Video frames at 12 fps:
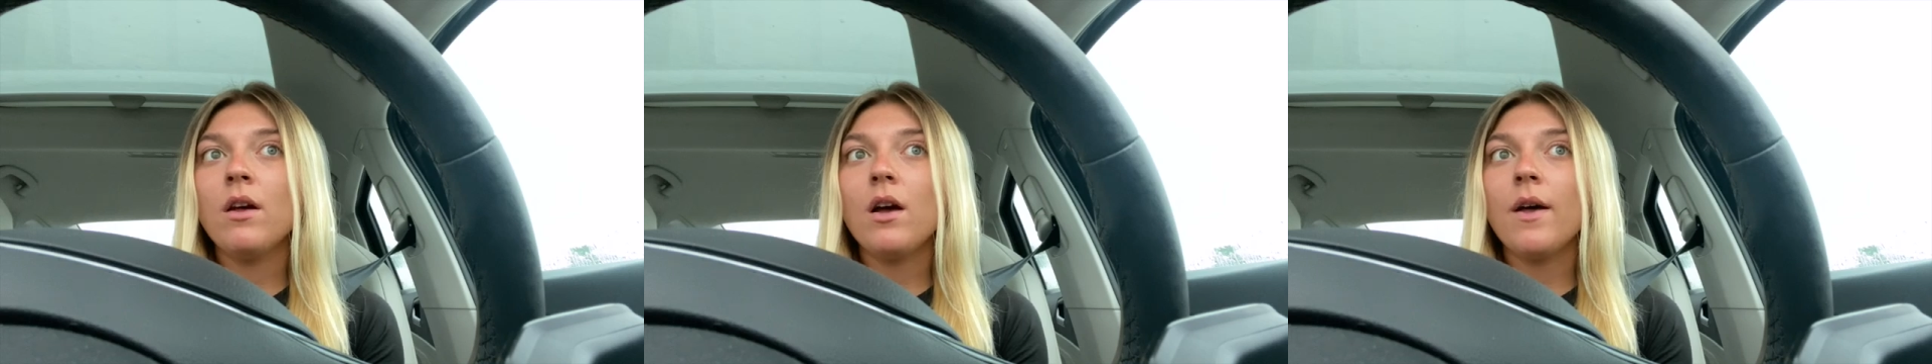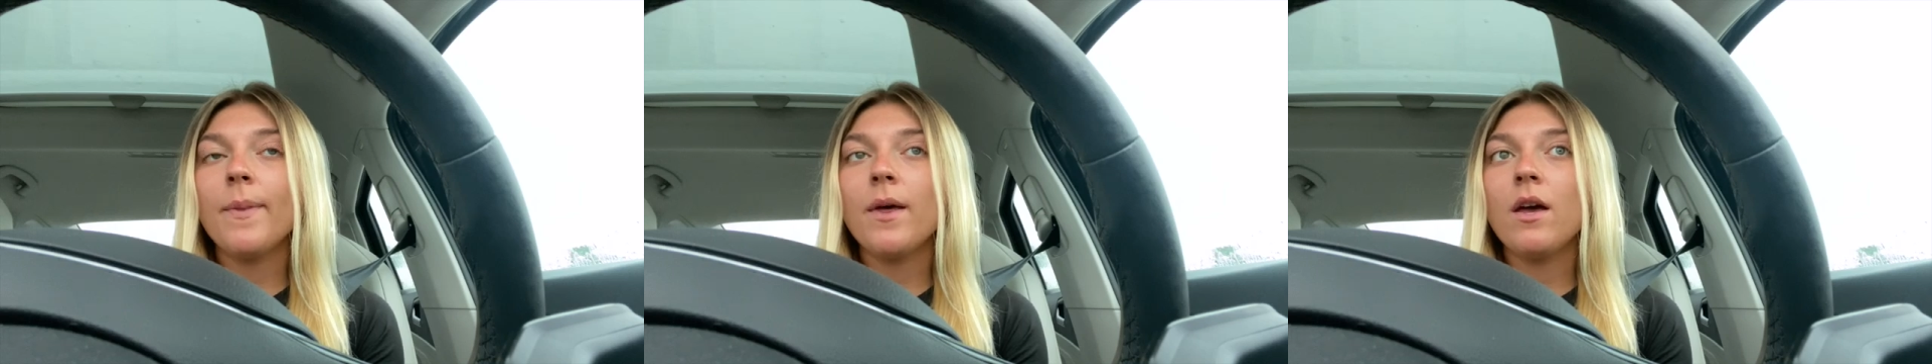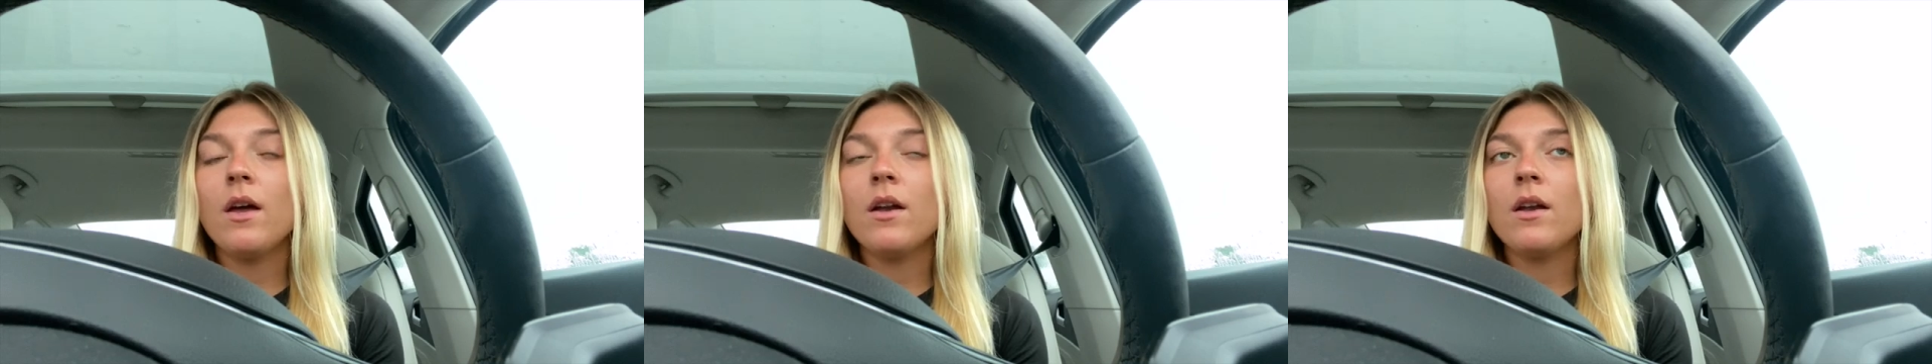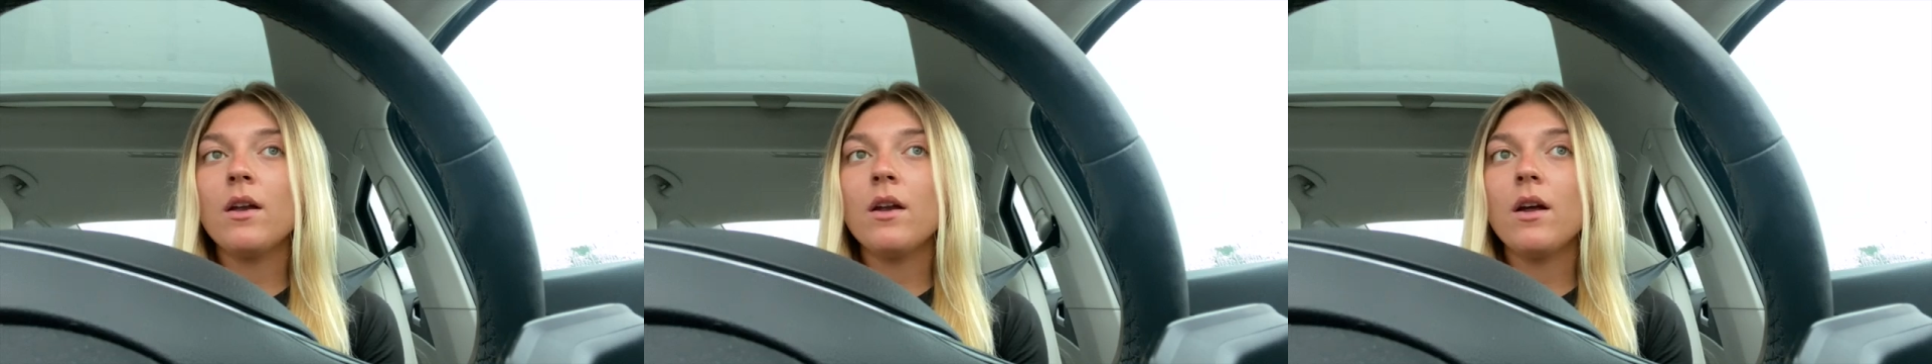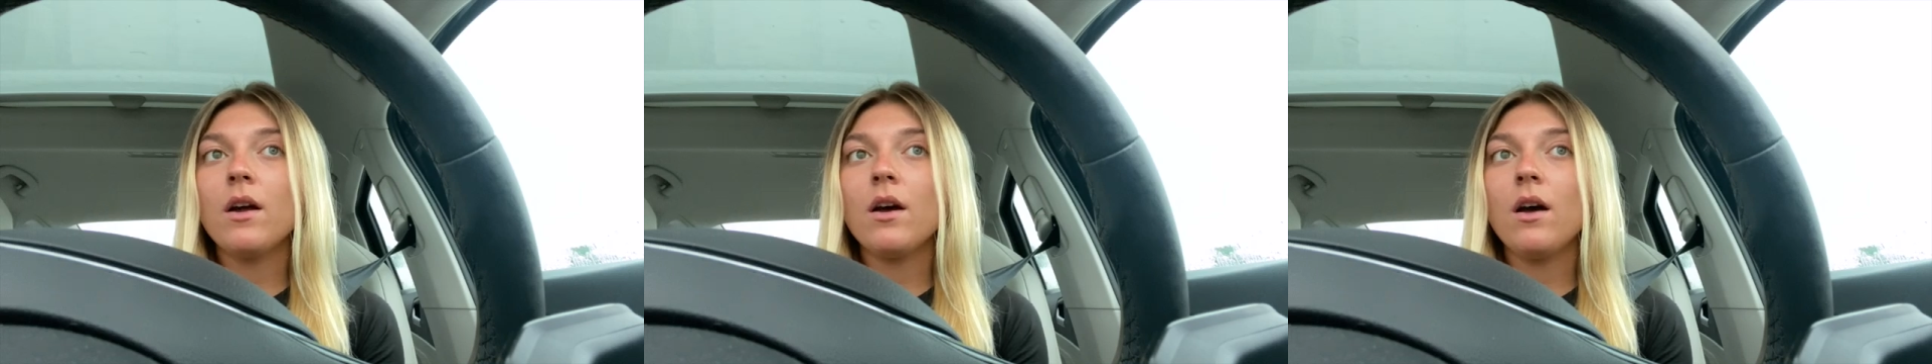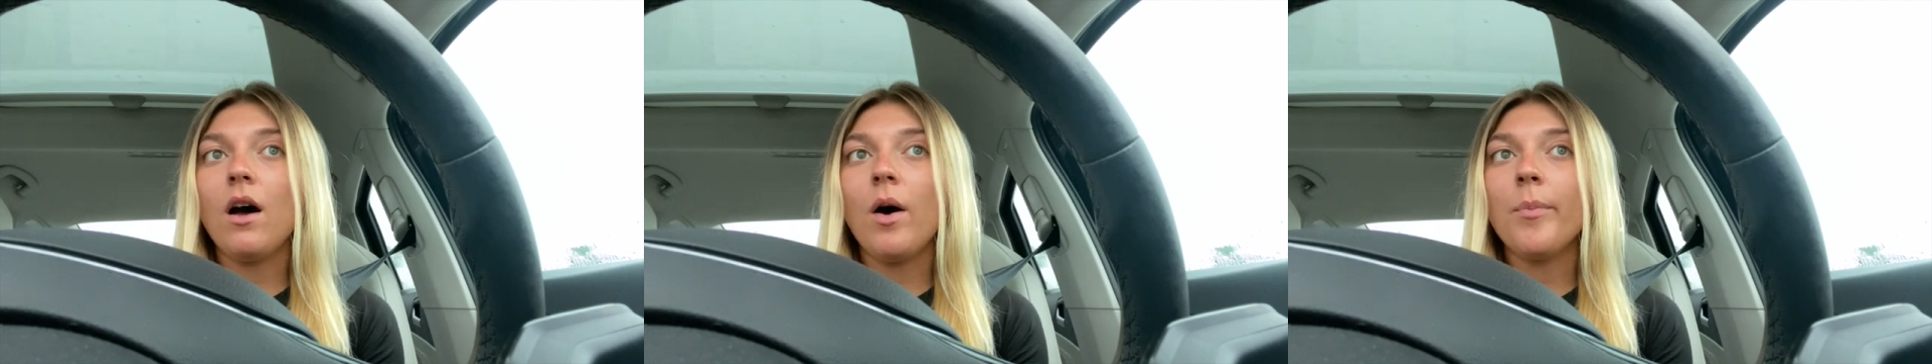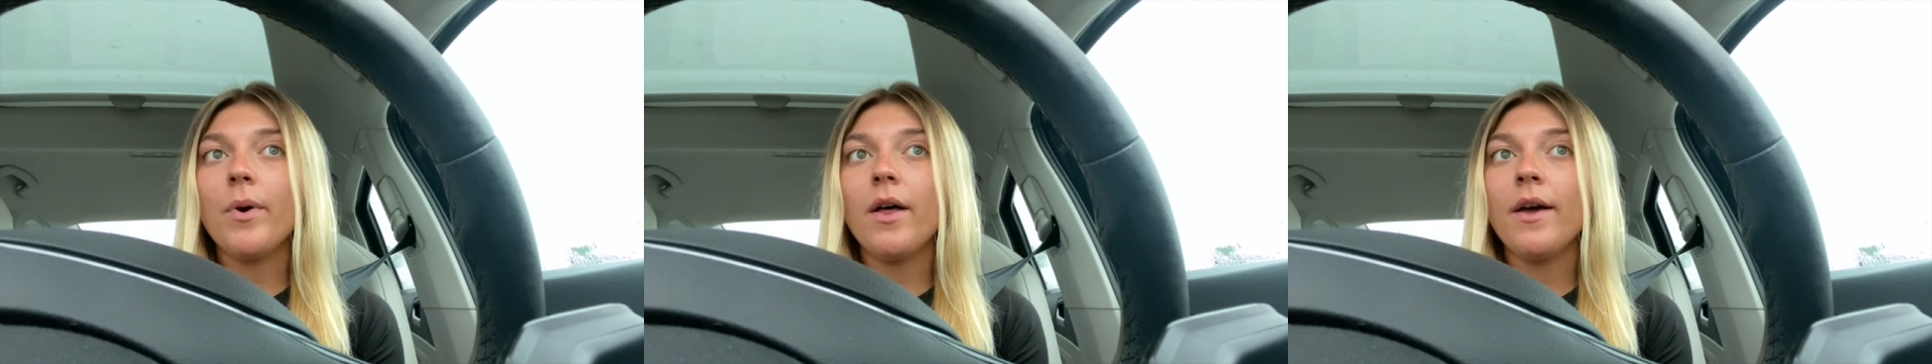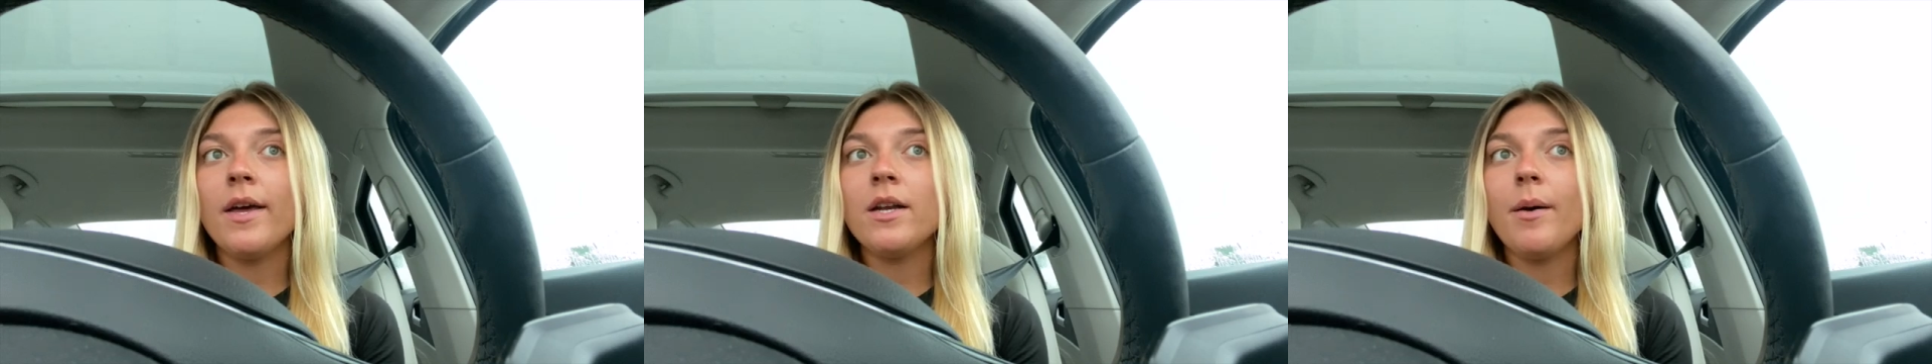And then I'll
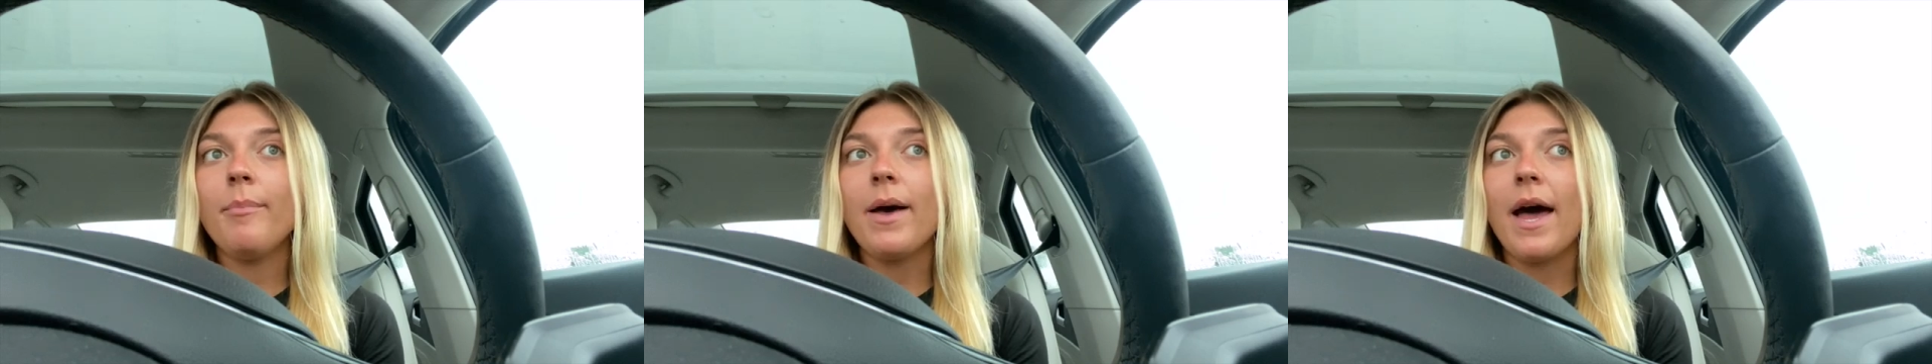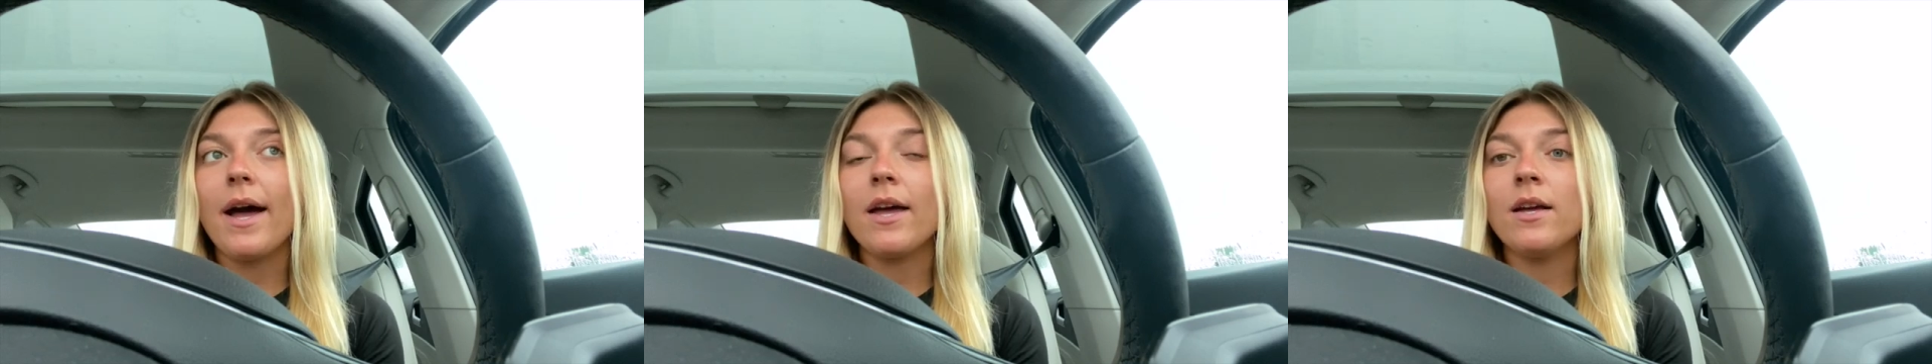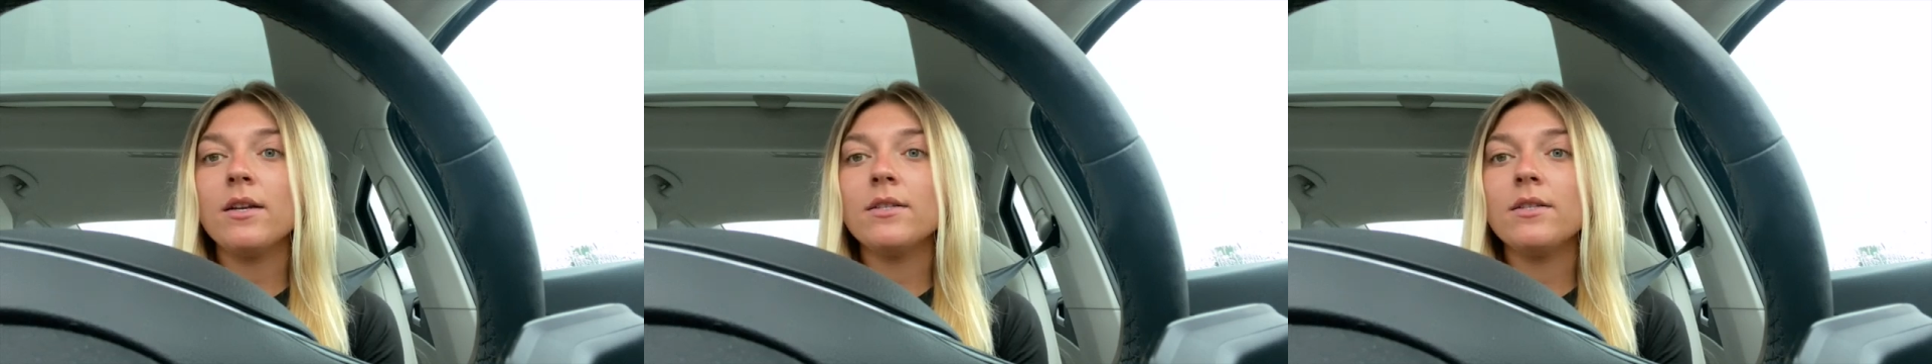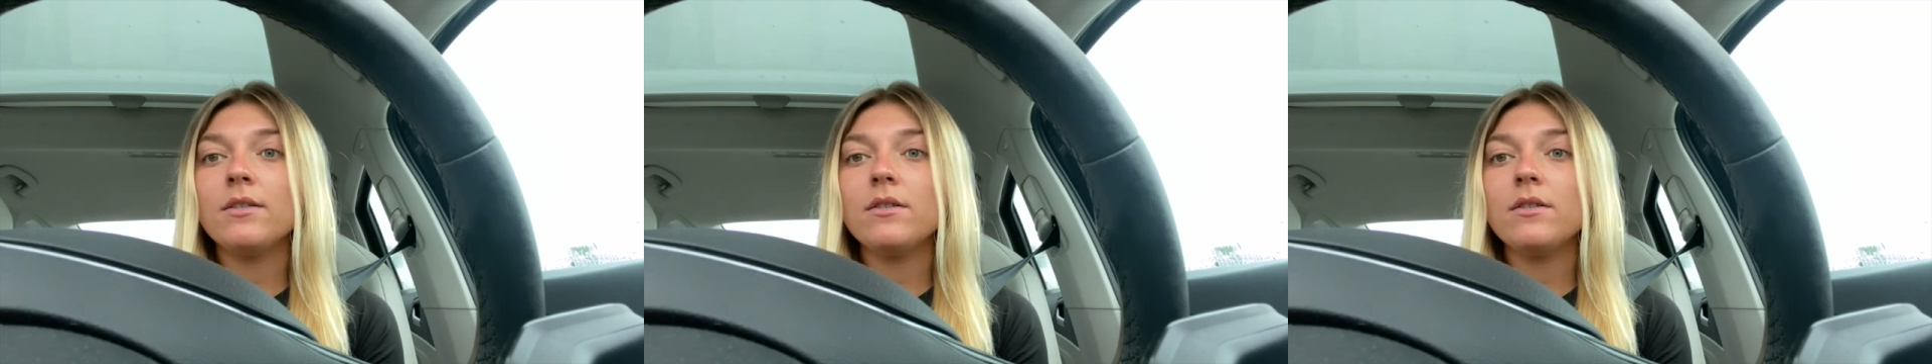probably end up packing.